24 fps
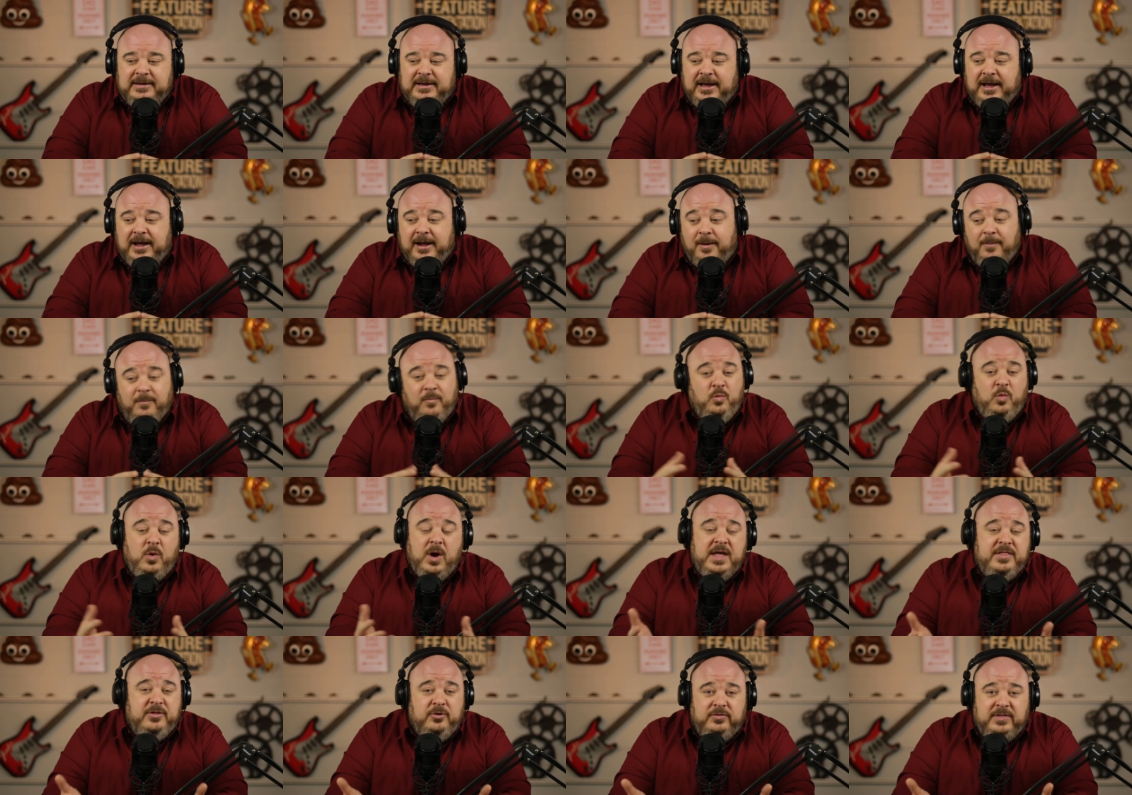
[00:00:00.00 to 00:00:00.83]

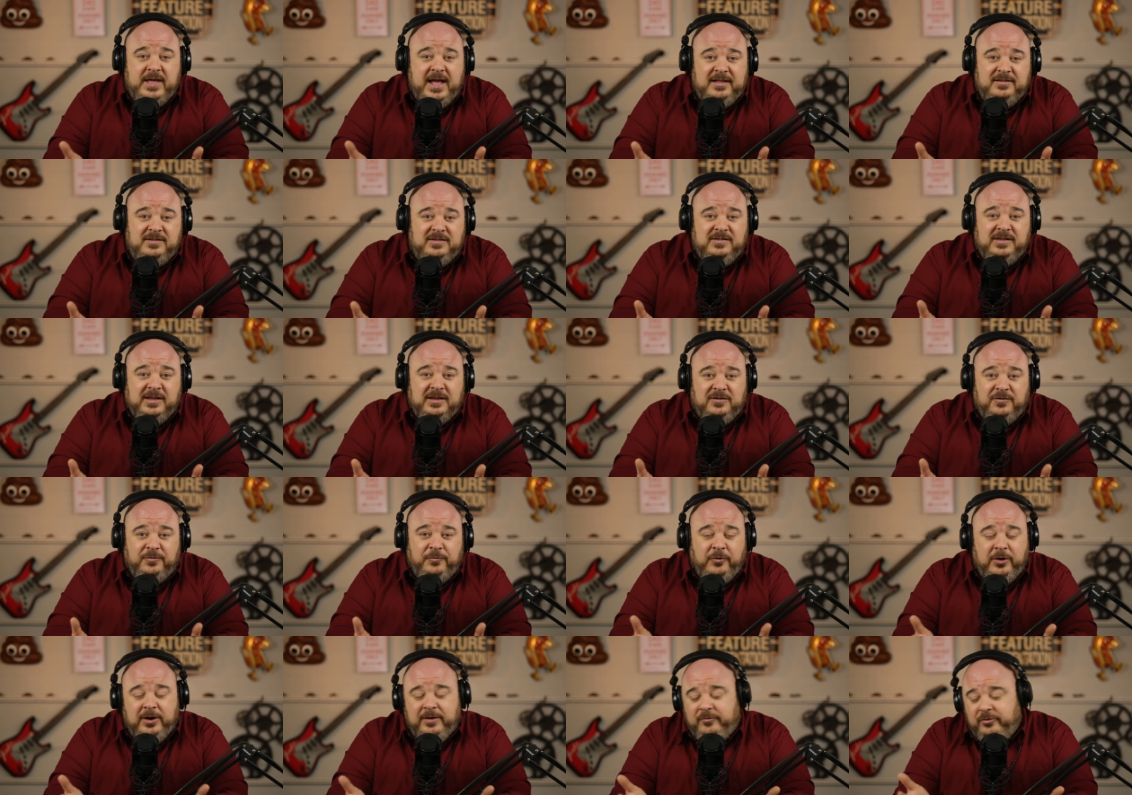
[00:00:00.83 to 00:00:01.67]
Whether that
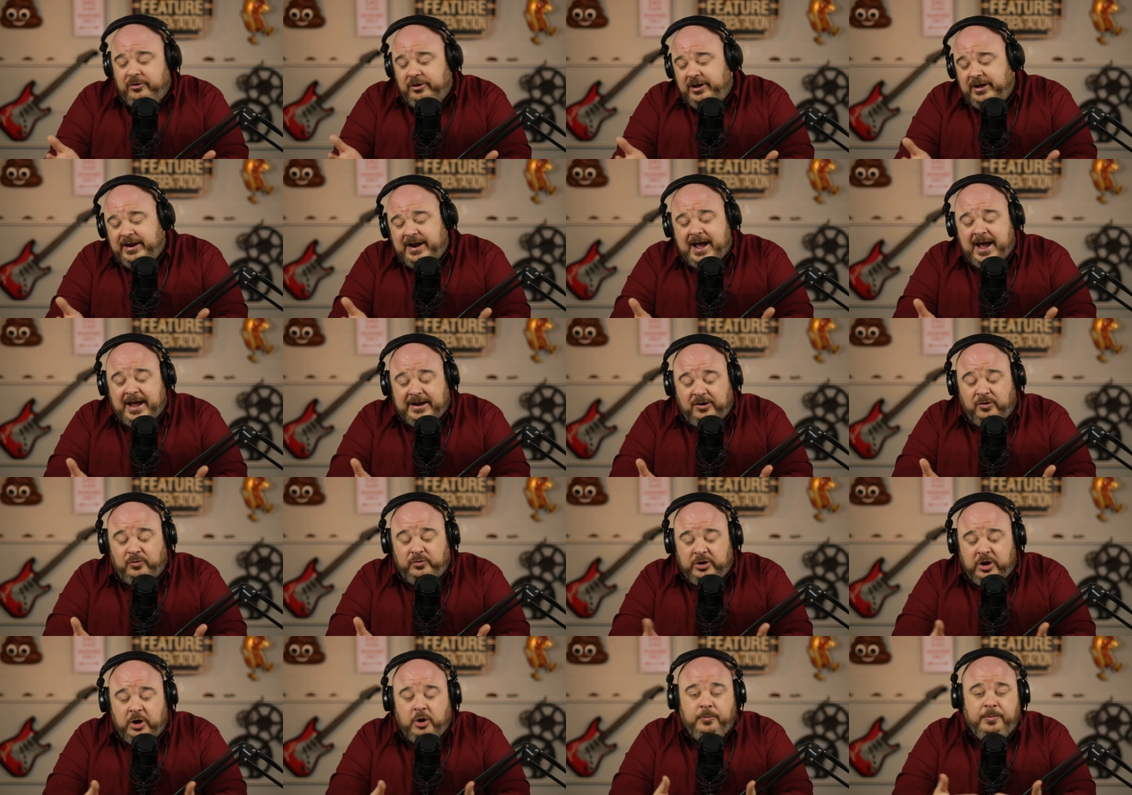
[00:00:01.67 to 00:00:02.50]
sticks forever or not, I
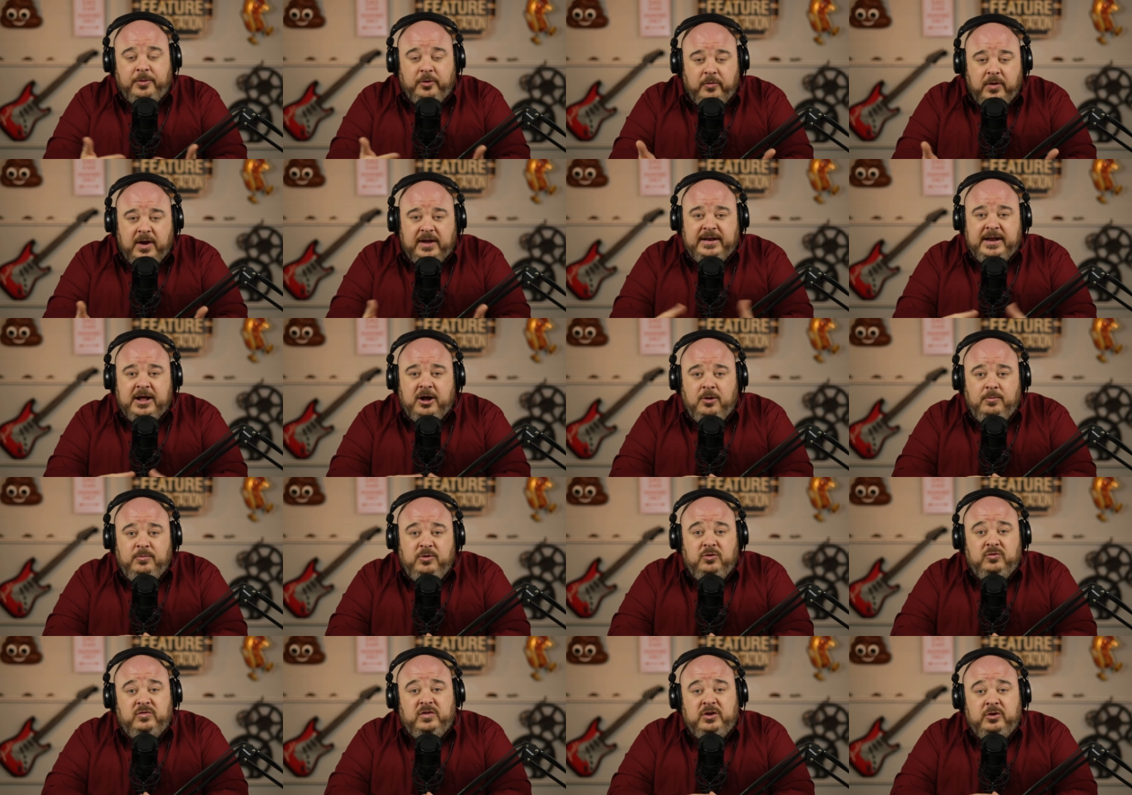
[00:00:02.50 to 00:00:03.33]
don't know. But right now
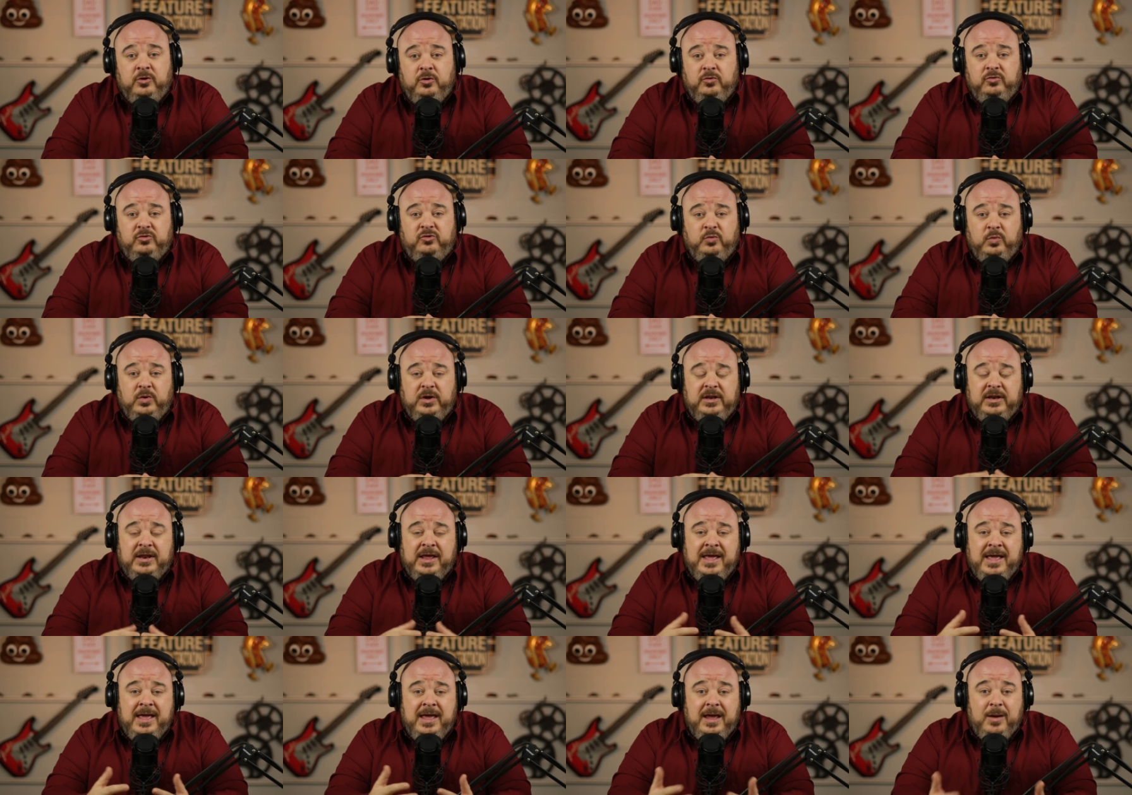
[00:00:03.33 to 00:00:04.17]
I'm using Hootsuite.